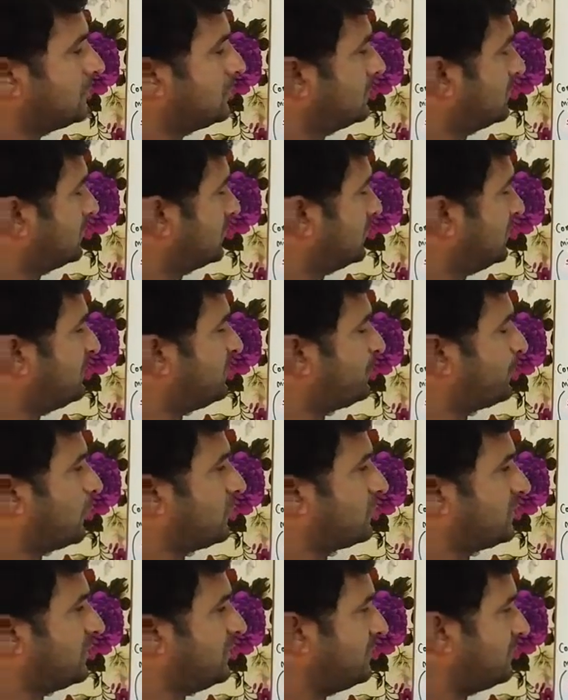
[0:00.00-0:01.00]
this
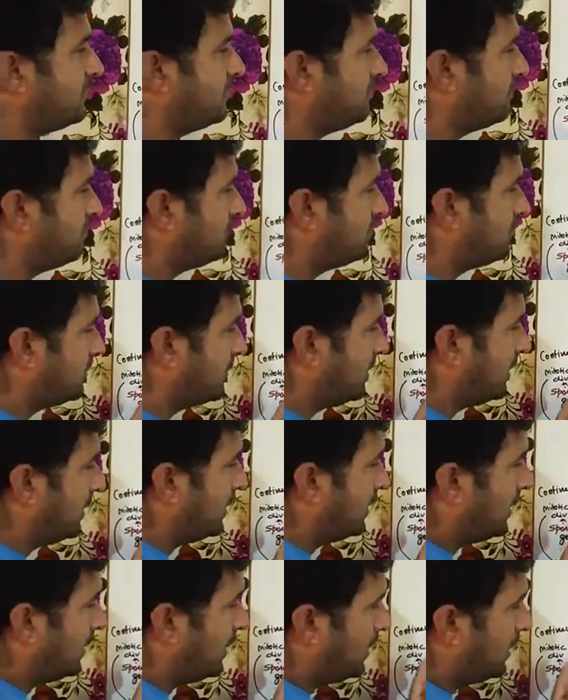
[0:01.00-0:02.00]
process
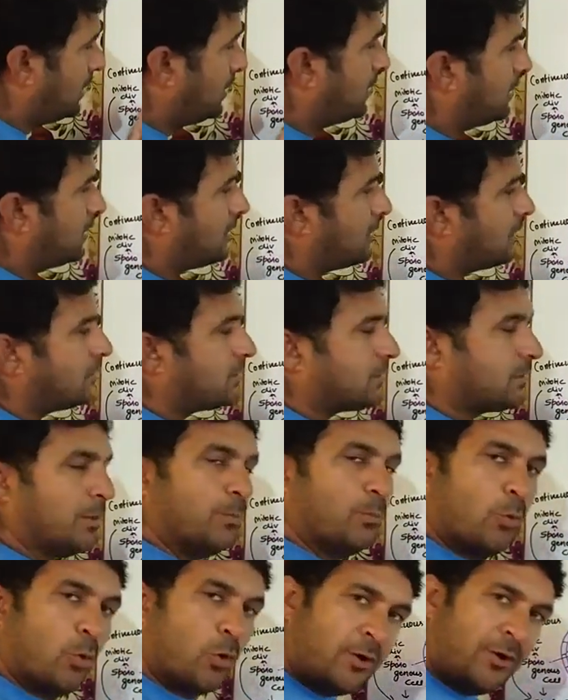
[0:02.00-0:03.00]
the
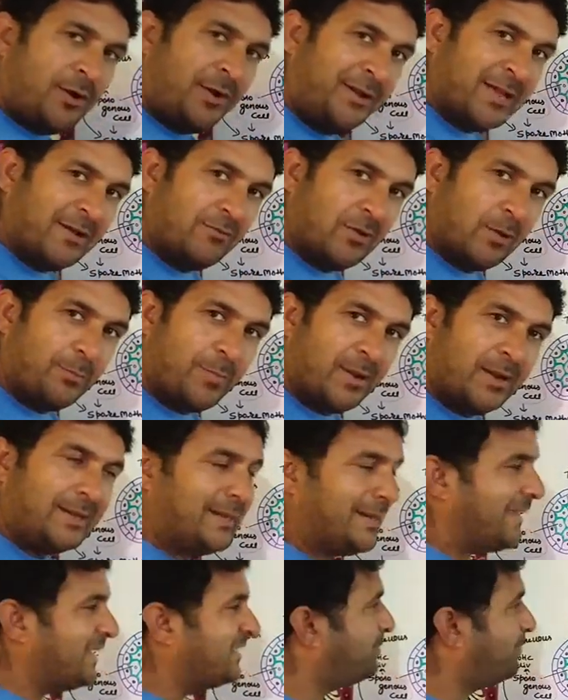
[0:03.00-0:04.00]
more development
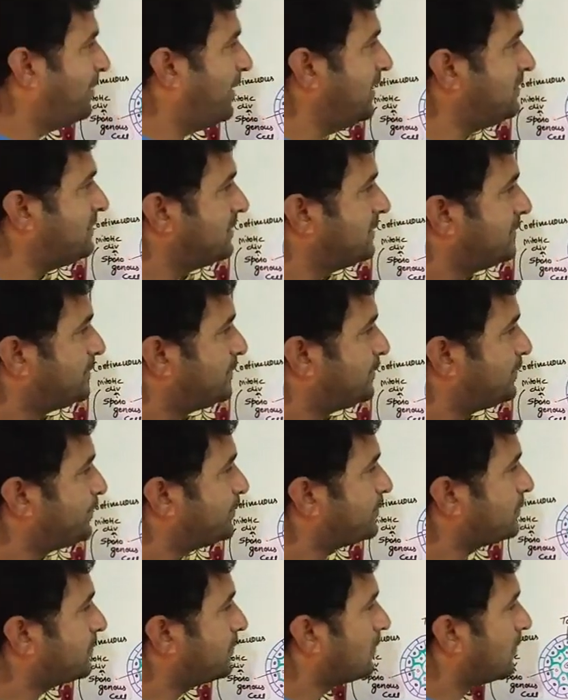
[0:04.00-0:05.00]
takes place,
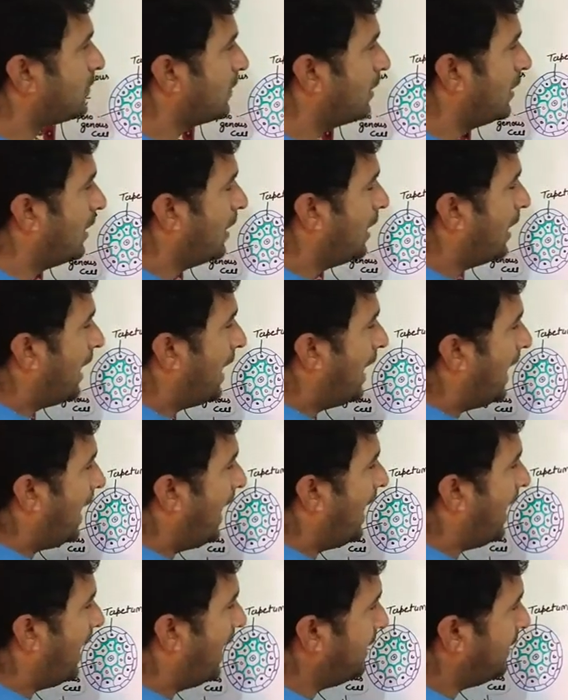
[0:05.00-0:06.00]

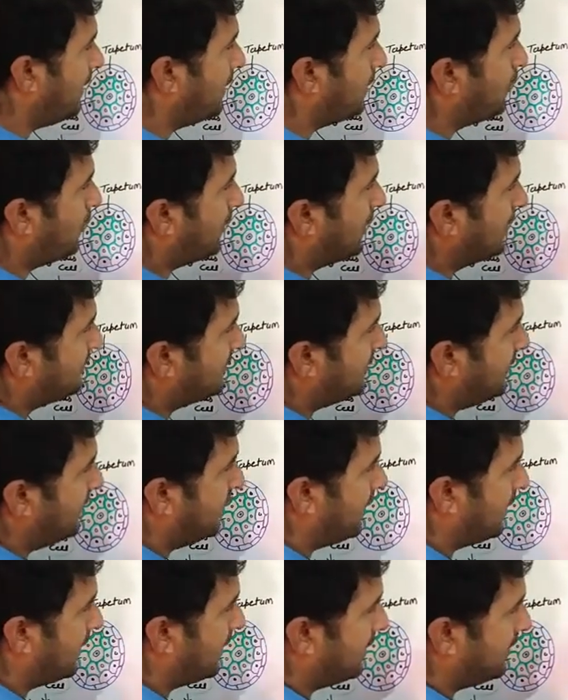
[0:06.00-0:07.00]
and you can see
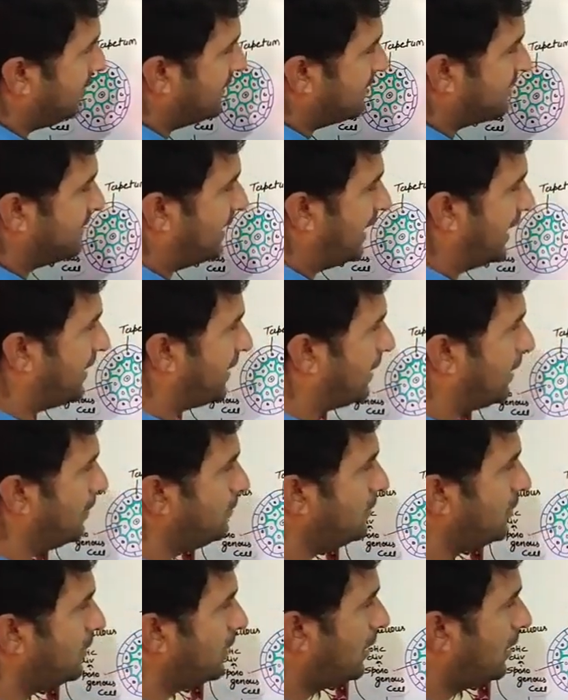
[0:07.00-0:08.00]
here in this diagram